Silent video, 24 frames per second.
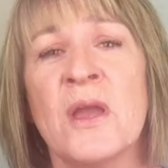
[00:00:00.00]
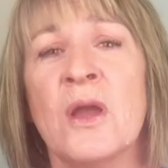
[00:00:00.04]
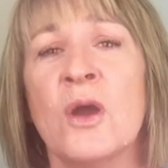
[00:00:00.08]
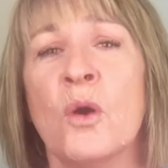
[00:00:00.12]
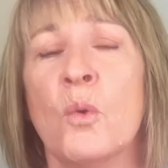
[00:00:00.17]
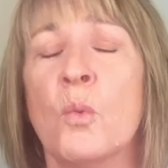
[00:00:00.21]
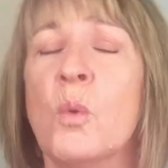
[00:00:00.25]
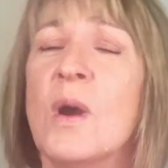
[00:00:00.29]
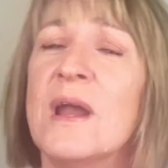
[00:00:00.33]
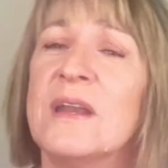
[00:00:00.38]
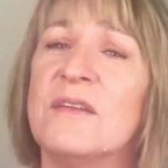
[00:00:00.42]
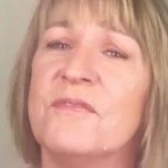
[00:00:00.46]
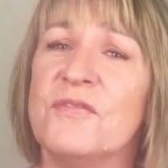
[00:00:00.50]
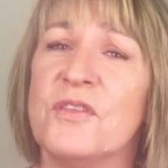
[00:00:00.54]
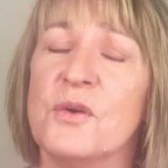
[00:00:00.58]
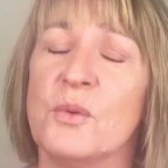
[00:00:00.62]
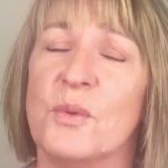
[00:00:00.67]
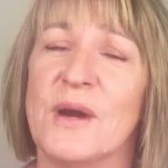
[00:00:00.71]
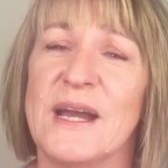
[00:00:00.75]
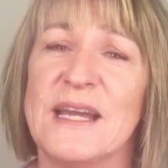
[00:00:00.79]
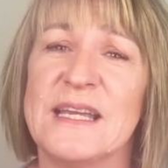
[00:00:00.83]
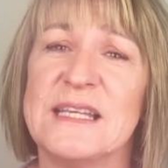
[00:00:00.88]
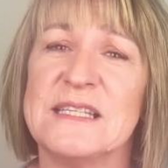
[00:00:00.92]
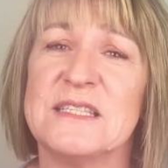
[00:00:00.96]
One of the
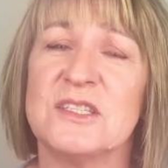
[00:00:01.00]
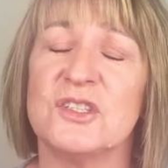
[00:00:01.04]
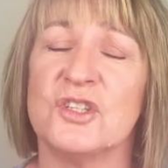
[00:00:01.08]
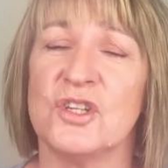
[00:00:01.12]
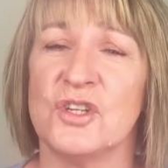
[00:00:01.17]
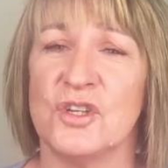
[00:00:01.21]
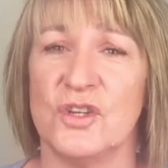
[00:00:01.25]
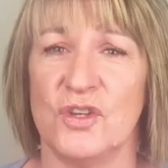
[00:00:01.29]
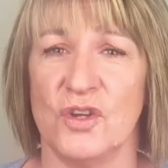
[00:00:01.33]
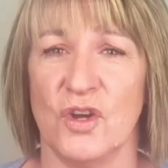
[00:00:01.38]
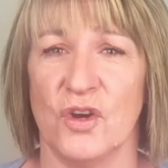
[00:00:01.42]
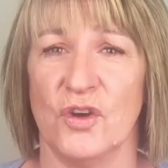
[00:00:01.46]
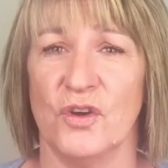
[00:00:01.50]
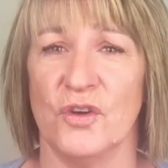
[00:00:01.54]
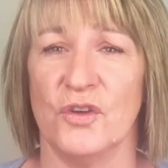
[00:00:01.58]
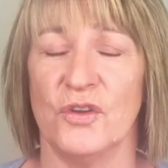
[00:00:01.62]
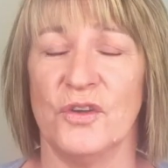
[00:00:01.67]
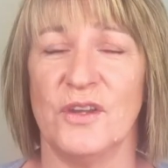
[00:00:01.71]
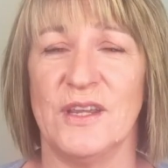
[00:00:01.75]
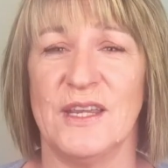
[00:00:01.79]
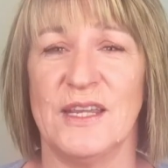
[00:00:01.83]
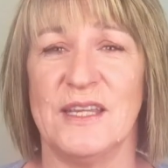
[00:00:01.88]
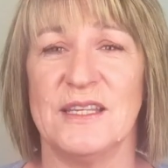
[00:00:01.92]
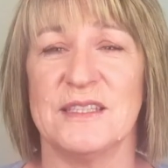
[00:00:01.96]
ways to know
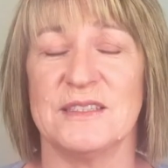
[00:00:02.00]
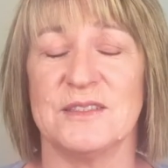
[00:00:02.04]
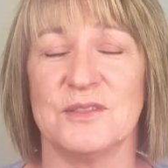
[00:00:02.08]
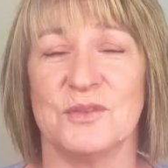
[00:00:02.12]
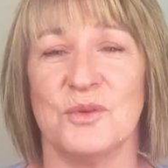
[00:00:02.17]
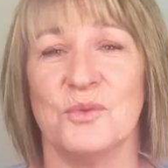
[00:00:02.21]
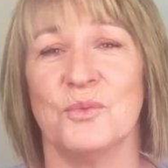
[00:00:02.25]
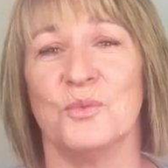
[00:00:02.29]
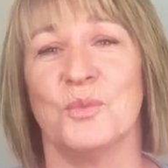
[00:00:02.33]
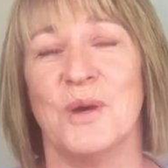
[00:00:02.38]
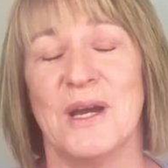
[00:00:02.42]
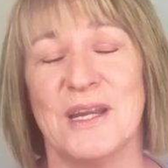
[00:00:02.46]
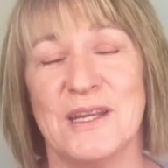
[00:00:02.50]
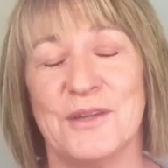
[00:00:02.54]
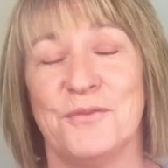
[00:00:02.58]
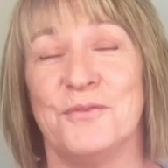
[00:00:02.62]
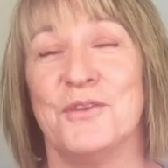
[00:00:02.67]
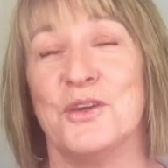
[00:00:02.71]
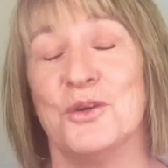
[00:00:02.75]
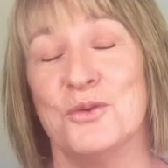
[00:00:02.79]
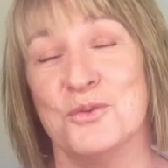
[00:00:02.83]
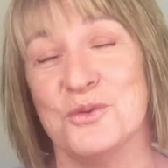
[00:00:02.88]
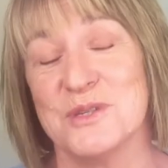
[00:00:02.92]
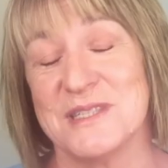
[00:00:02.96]
is, one, if
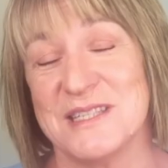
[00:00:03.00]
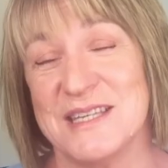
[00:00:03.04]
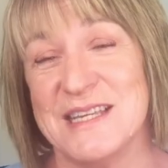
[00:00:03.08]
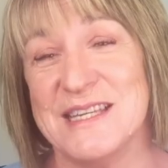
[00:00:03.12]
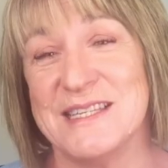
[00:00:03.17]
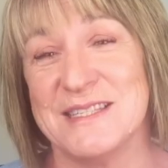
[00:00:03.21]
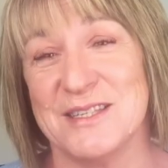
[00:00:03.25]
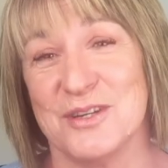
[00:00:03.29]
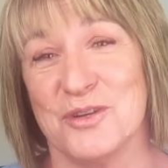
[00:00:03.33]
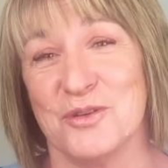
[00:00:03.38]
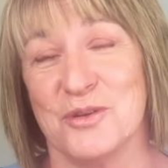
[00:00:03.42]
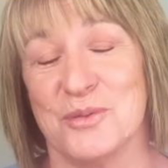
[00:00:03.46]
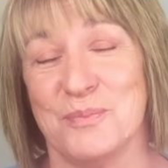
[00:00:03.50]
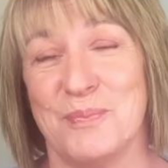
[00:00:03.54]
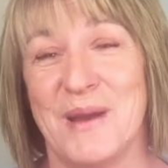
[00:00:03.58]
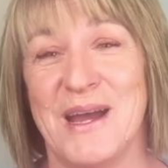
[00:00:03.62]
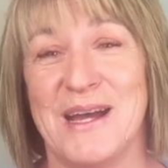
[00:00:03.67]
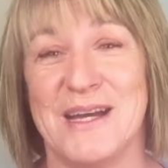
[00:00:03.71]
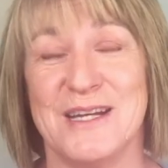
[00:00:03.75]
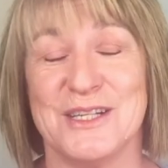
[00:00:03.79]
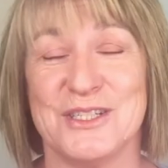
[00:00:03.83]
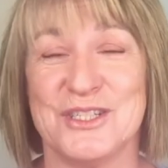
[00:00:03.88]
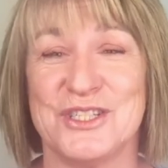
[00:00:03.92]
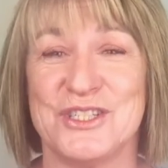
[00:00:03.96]
your horse isn't on
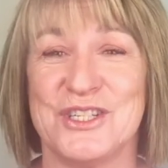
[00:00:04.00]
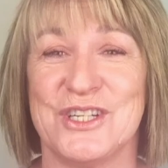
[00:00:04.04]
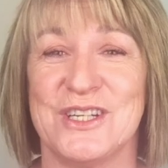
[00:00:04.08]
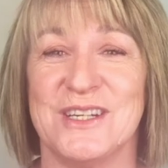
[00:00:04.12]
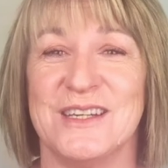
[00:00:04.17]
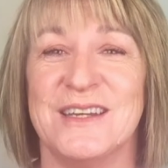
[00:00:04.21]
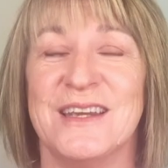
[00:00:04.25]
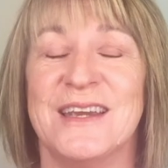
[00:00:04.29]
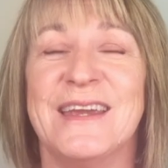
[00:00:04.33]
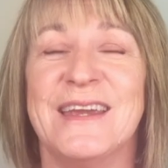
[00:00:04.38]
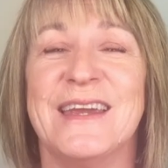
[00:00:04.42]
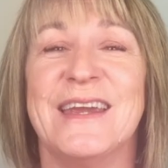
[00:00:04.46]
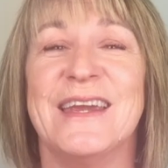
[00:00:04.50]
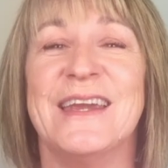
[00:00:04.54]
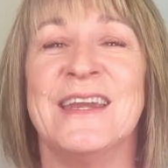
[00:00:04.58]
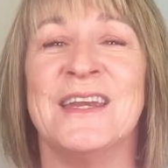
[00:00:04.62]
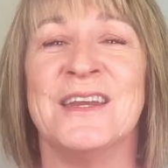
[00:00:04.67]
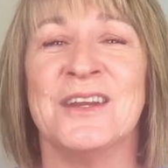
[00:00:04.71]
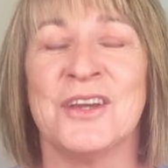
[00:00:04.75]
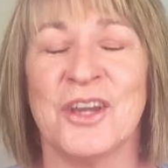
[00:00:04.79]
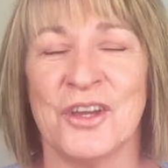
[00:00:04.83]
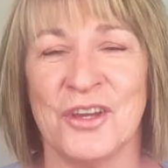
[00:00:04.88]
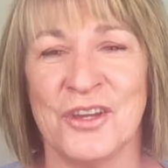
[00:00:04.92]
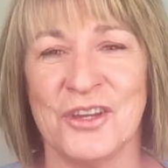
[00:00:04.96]
pasture, it
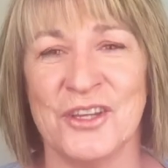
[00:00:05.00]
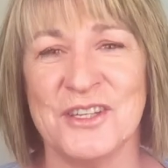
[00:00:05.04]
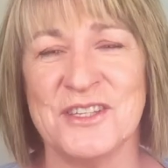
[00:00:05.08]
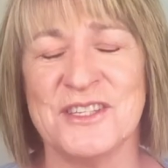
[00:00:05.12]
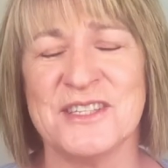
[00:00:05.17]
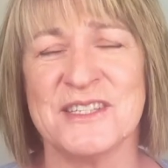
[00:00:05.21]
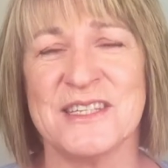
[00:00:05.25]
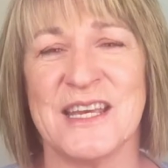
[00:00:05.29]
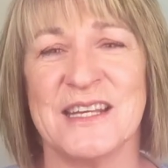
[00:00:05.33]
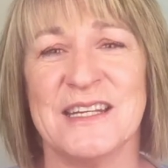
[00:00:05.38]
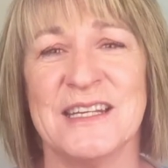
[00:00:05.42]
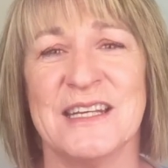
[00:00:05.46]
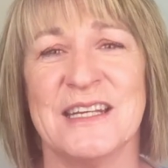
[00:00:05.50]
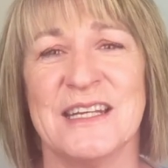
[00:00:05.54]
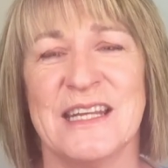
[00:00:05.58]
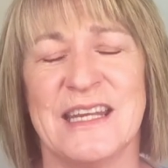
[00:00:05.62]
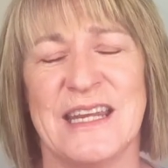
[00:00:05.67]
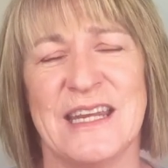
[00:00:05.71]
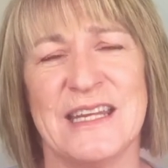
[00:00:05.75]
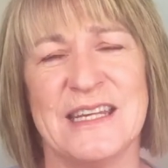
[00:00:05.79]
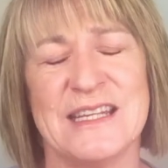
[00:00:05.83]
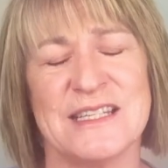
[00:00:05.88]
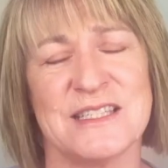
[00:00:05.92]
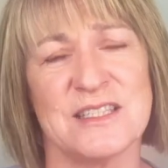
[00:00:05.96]
occurred suddenly
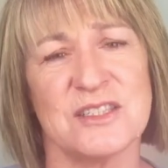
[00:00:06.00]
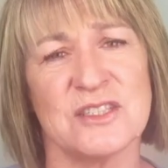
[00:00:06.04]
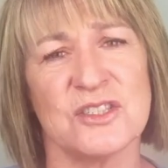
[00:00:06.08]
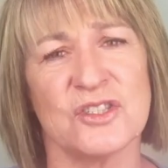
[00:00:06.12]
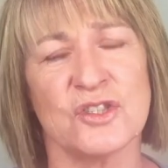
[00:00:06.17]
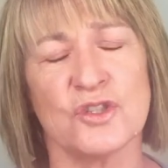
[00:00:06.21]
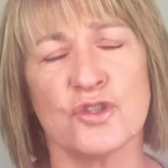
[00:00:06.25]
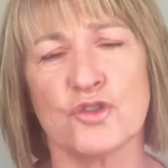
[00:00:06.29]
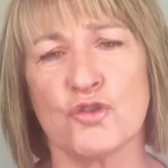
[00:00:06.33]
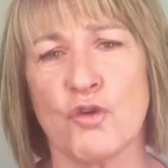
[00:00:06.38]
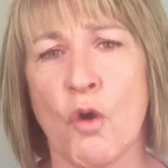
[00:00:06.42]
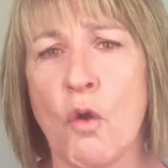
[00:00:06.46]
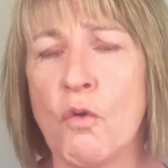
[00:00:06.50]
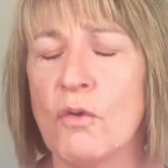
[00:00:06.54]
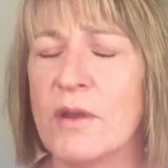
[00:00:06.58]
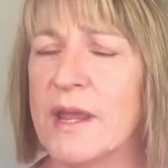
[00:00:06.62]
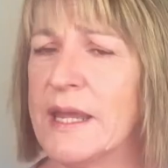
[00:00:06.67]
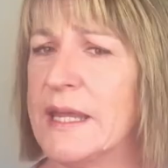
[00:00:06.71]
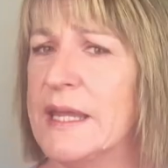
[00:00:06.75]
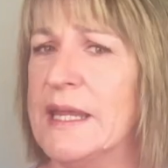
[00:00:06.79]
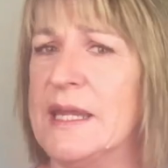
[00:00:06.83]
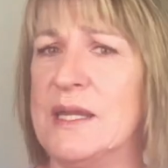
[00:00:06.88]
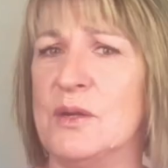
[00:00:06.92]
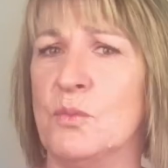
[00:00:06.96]
and is stronger
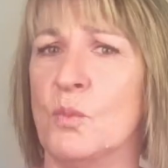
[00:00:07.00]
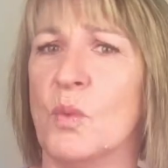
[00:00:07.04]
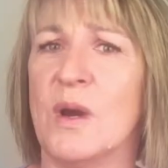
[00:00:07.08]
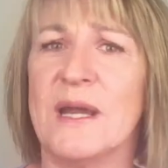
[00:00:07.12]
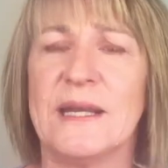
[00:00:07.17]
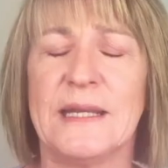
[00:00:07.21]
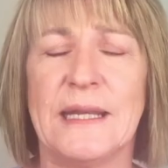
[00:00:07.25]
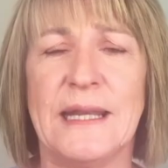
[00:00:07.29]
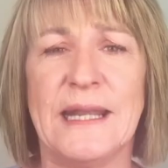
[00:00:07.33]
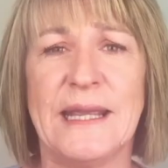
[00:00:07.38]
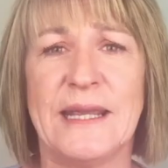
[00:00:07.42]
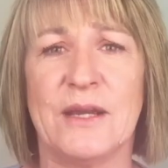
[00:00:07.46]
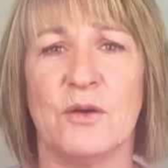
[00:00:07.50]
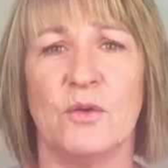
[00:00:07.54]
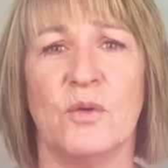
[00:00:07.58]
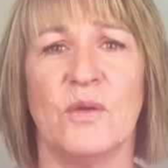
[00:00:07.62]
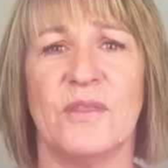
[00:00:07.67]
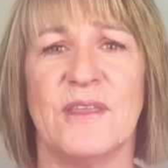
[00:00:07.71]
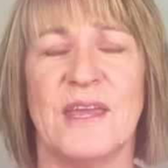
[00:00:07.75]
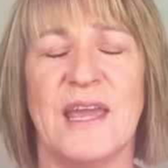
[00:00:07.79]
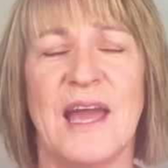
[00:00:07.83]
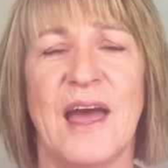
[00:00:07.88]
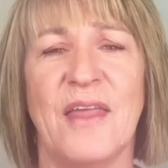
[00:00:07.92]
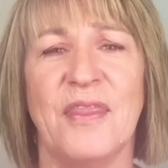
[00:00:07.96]
in one leg or
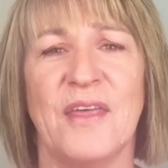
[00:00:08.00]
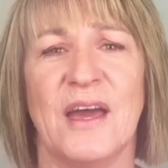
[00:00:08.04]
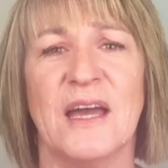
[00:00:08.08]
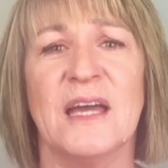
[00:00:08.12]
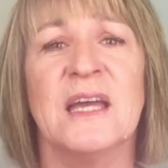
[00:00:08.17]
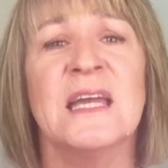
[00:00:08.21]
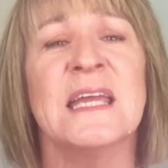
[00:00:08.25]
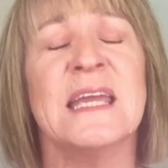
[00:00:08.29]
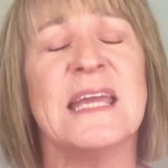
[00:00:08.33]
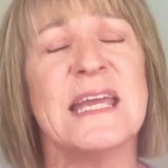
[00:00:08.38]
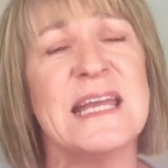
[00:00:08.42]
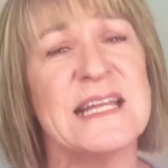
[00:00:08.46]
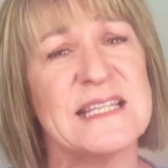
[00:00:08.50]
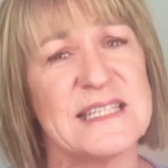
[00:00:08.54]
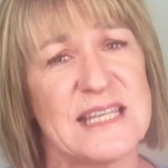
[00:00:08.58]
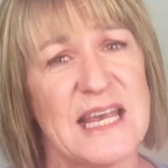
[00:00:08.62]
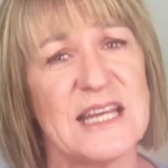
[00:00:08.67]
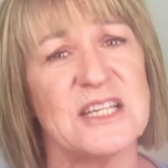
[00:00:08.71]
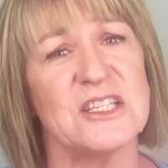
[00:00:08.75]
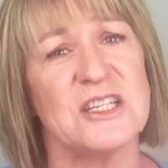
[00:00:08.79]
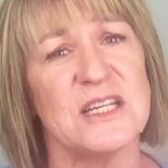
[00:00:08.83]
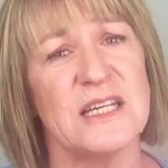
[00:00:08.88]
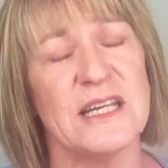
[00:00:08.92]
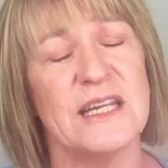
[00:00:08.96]
the other, it's
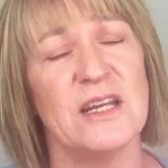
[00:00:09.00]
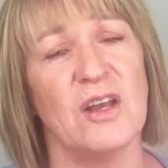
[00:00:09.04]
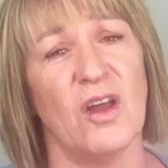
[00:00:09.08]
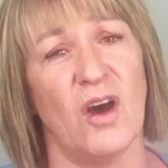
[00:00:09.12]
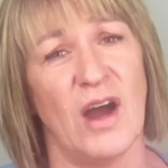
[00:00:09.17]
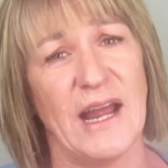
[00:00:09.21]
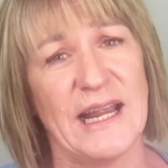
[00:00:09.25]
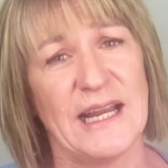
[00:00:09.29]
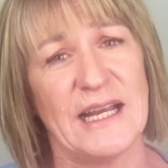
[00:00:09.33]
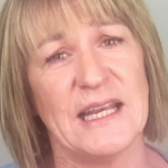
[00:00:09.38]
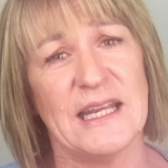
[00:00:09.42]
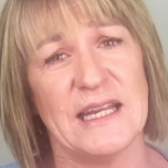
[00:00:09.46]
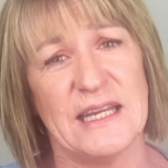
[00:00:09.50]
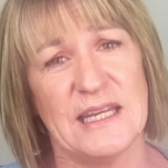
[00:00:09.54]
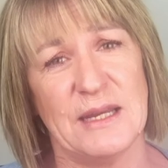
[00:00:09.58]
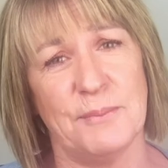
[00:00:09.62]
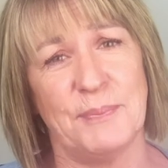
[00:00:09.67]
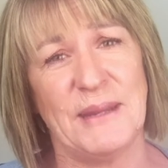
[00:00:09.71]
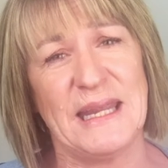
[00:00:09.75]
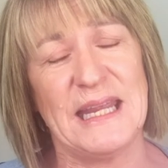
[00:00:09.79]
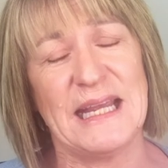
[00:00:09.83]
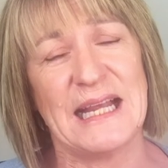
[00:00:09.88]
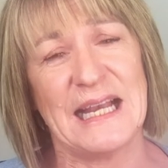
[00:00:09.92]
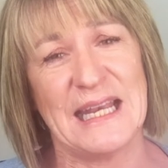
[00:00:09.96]
actually likely to
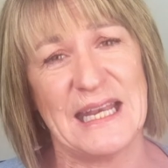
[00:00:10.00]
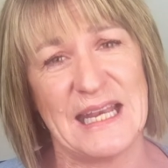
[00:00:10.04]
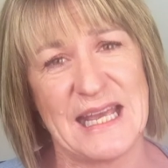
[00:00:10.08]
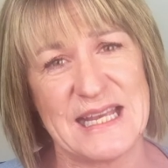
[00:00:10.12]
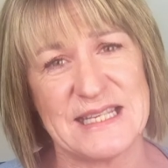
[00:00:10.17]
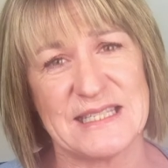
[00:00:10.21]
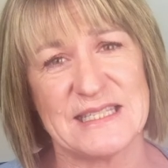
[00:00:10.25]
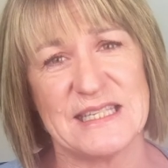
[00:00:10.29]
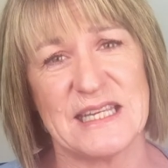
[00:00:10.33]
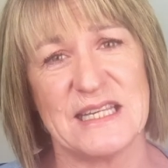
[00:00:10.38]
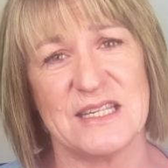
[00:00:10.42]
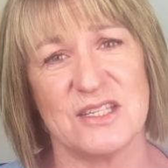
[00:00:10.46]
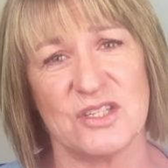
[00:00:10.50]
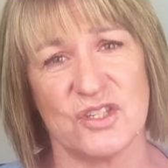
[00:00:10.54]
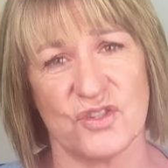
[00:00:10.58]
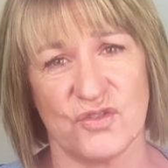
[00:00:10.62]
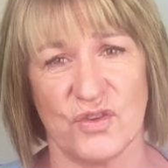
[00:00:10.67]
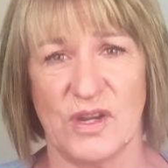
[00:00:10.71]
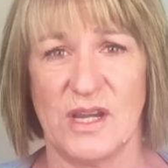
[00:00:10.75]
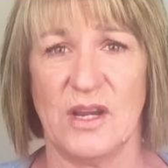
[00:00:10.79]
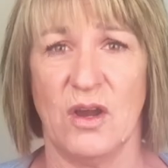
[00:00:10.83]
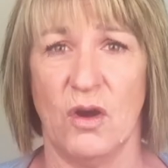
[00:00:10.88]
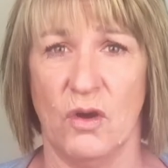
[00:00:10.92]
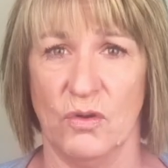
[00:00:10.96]
be classic
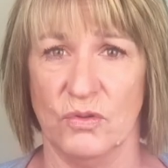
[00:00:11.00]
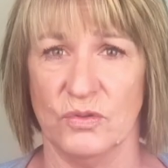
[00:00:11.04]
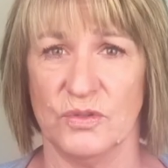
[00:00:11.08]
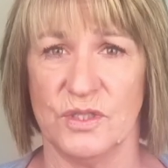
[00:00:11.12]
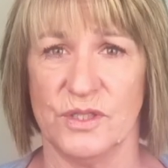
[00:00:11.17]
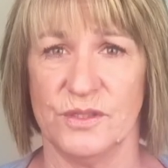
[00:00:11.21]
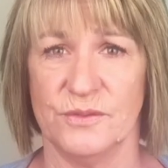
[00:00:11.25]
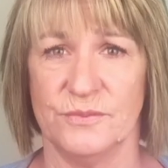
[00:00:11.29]
Stringhalt.